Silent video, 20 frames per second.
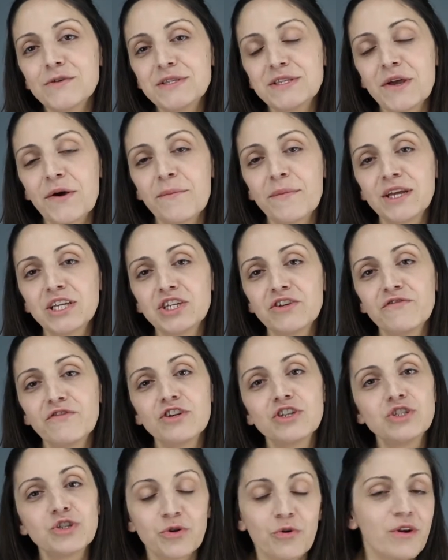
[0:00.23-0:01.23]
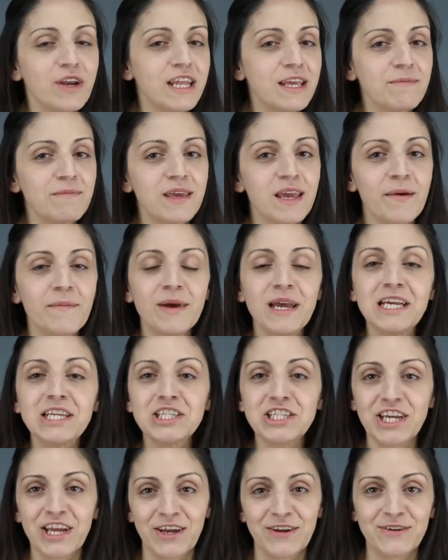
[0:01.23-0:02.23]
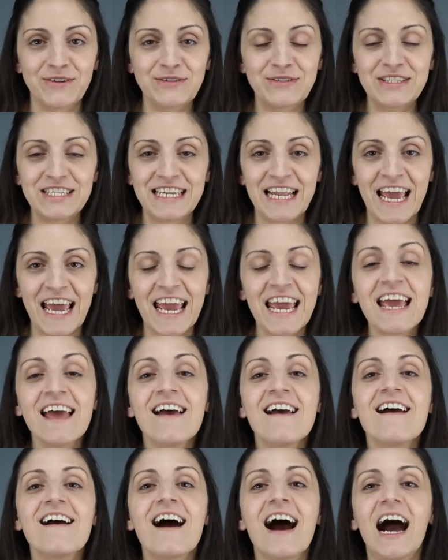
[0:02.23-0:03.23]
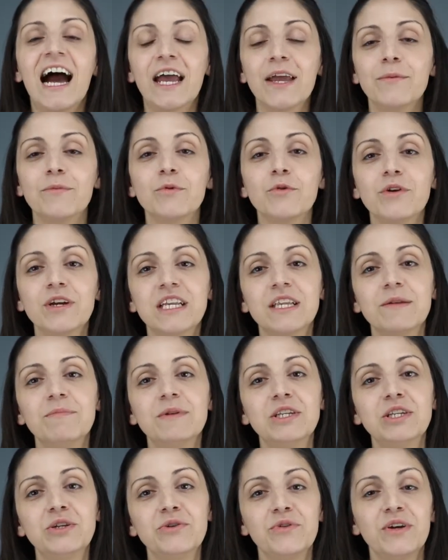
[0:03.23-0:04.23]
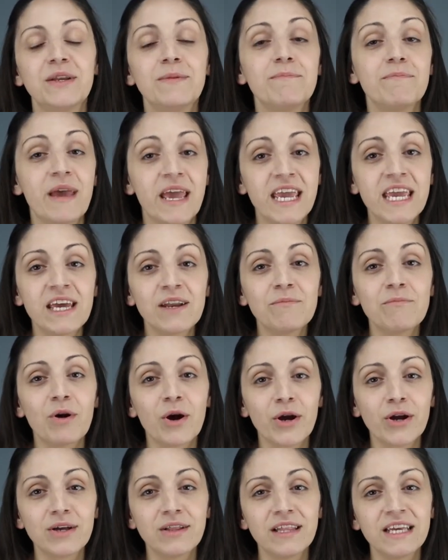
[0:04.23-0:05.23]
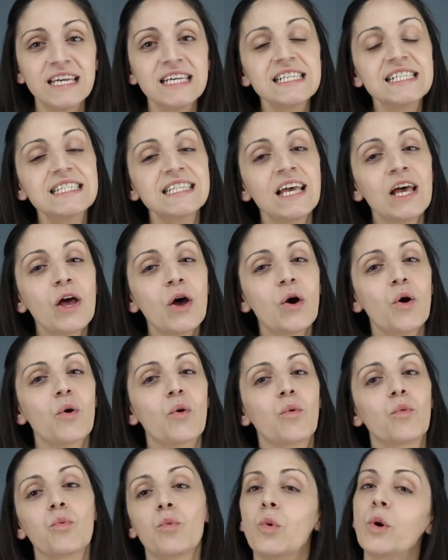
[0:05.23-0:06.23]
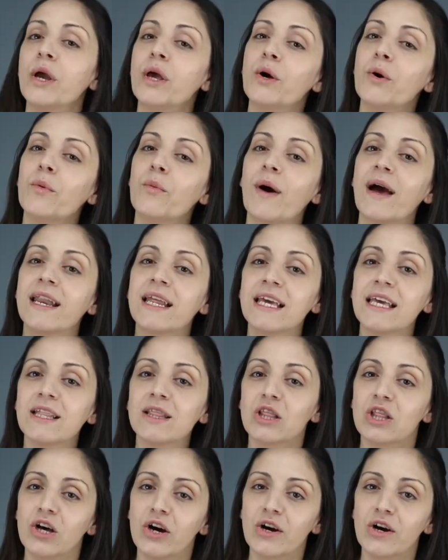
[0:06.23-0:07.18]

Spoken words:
you so much for joining me on my channel today. I am going to be doing Meghan Markle's royal wedding